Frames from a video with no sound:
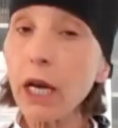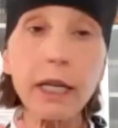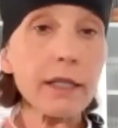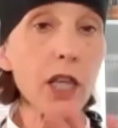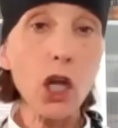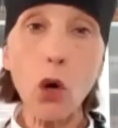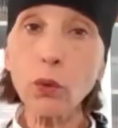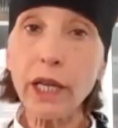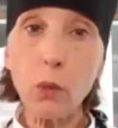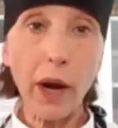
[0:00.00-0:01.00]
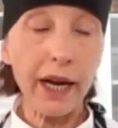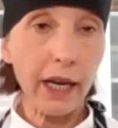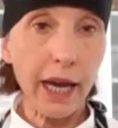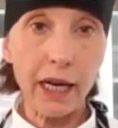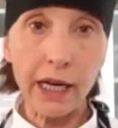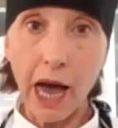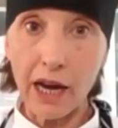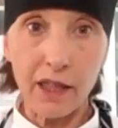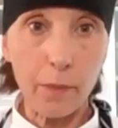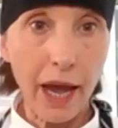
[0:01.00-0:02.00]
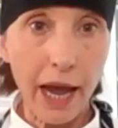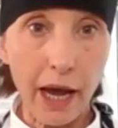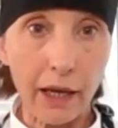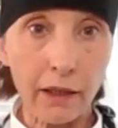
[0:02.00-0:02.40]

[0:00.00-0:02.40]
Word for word: it's the only way to get it out of the pan.